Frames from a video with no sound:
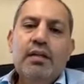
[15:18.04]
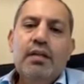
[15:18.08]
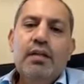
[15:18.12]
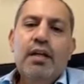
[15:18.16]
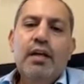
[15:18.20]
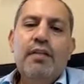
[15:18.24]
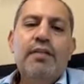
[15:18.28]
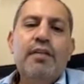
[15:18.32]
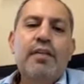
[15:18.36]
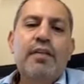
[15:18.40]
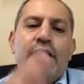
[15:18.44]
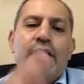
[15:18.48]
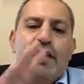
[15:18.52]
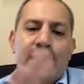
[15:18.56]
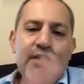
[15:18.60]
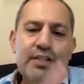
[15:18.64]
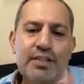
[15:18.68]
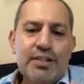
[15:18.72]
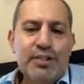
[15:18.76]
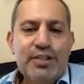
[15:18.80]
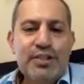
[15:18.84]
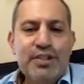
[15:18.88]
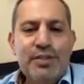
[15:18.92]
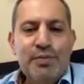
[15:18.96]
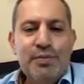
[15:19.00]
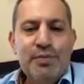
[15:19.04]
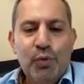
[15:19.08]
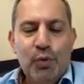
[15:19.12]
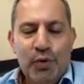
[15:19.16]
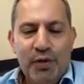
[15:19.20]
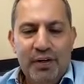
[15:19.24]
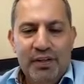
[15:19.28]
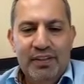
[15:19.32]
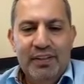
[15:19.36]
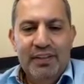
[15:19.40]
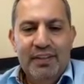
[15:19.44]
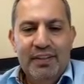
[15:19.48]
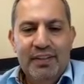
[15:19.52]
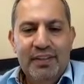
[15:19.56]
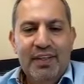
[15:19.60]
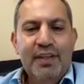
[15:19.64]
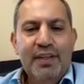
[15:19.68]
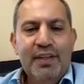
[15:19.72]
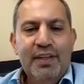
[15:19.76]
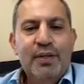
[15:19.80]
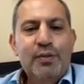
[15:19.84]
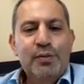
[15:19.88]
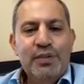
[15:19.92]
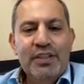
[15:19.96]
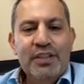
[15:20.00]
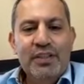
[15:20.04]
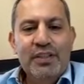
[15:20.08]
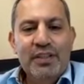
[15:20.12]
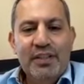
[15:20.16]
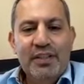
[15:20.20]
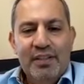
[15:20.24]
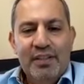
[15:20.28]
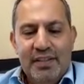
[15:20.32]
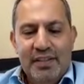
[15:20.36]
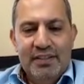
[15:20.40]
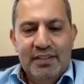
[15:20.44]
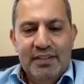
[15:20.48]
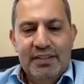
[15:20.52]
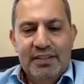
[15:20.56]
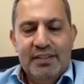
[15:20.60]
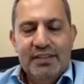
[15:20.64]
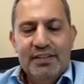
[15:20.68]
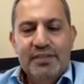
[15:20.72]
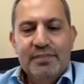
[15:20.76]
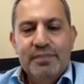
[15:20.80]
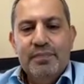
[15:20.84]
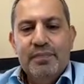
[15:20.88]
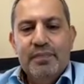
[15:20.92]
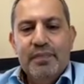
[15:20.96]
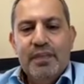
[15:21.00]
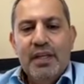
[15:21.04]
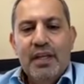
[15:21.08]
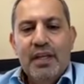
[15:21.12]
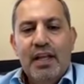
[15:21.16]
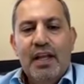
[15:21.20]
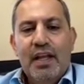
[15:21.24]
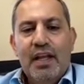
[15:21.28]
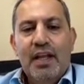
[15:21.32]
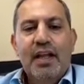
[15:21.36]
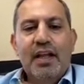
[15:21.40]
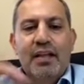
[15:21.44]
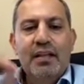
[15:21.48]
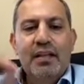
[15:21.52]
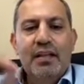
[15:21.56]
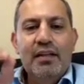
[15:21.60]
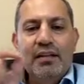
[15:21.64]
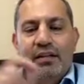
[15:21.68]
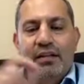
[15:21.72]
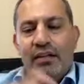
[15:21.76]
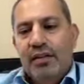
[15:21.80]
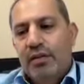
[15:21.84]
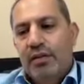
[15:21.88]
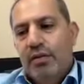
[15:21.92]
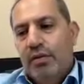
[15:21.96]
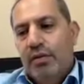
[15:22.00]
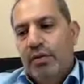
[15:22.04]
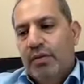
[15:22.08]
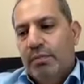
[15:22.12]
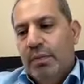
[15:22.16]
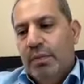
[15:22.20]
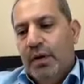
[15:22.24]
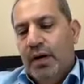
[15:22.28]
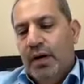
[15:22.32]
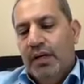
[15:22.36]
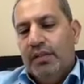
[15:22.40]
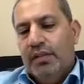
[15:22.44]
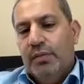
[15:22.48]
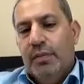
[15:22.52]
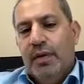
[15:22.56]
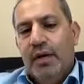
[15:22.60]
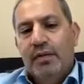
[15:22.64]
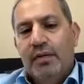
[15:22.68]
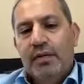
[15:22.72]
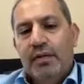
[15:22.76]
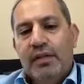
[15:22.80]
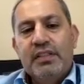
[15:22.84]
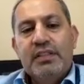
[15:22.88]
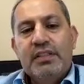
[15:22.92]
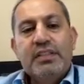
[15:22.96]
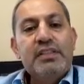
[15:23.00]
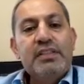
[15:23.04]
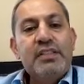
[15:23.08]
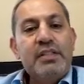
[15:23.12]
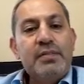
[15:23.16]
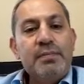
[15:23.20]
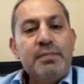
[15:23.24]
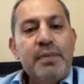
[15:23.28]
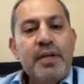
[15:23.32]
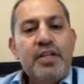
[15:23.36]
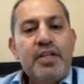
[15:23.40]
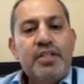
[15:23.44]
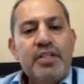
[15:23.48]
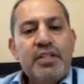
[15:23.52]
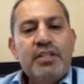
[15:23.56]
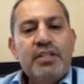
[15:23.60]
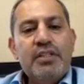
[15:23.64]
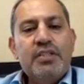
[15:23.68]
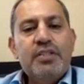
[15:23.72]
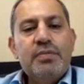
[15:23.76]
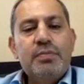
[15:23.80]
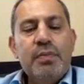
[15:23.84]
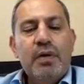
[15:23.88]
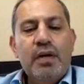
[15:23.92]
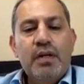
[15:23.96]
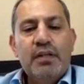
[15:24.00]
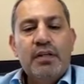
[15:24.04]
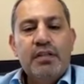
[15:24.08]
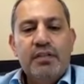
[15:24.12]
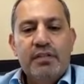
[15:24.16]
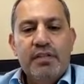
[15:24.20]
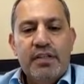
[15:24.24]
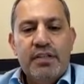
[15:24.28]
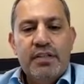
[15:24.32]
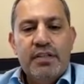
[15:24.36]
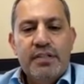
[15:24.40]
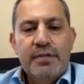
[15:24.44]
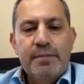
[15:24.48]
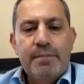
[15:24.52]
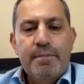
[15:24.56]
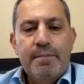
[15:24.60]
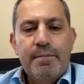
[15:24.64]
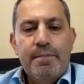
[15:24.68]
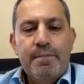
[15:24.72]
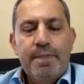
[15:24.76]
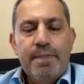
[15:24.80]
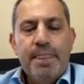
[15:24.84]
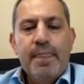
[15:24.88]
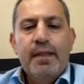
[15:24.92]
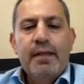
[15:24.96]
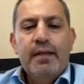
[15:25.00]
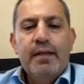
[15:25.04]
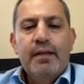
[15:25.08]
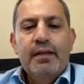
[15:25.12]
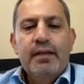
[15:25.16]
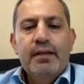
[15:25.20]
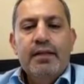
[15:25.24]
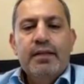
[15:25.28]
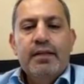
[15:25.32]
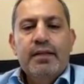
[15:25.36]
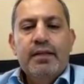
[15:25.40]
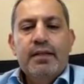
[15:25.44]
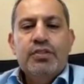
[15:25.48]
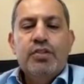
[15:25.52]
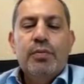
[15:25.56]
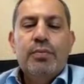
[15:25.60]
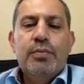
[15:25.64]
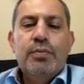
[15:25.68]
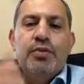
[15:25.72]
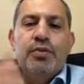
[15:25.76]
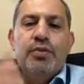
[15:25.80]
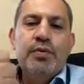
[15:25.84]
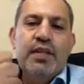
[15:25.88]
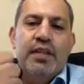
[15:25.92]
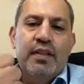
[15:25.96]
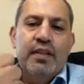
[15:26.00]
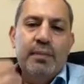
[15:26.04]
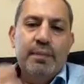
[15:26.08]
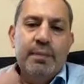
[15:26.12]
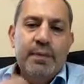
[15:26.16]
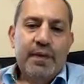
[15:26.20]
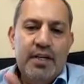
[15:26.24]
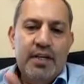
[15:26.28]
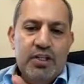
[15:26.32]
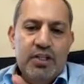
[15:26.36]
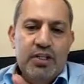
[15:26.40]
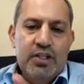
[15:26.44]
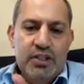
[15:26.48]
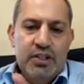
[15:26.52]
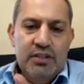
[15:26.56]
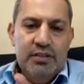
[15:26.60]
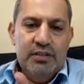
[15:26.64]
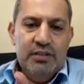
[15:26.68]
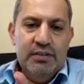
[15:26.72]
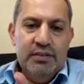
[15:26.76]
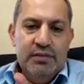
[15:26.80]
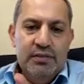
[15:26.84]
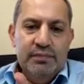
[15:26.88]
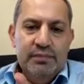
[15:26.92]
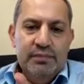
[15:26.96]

everything is teamwork, including this. And the good part about it is the patient is part of the team. So between the patient